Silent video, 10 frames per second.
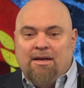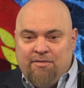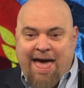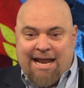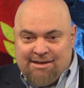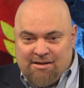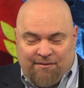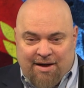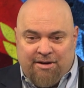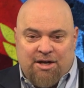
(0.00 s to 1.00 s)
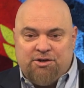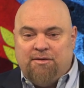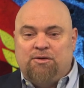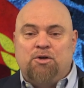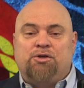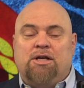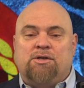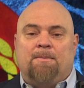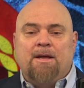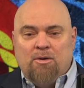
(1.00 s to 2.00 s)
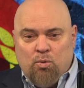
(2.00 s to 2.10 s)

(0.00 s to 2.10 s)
That is the foundation of socialism.